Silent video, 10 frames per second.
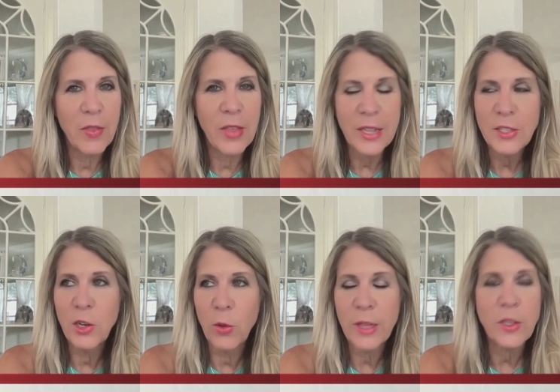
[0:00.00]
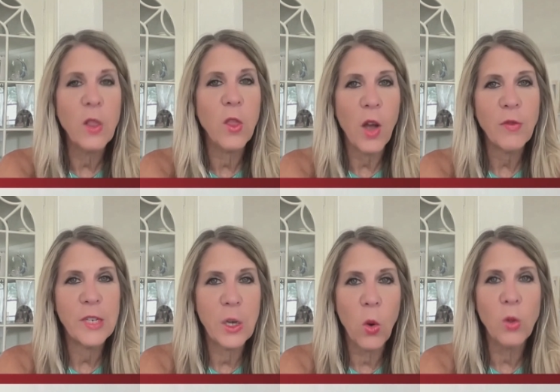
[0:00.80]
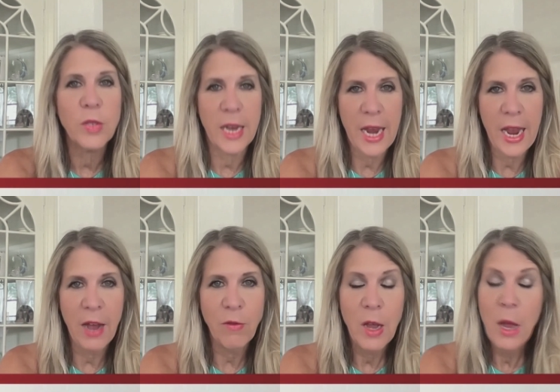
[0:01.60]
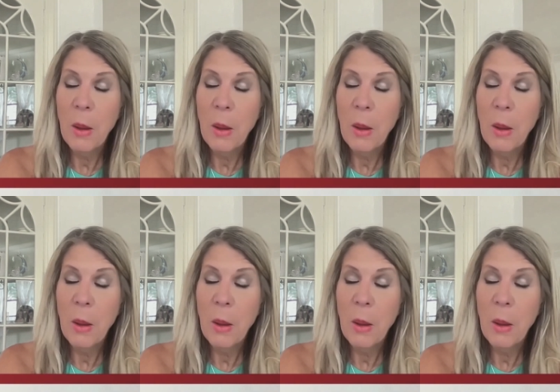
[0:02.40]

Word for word: and that's you know that's a lofty goal to have.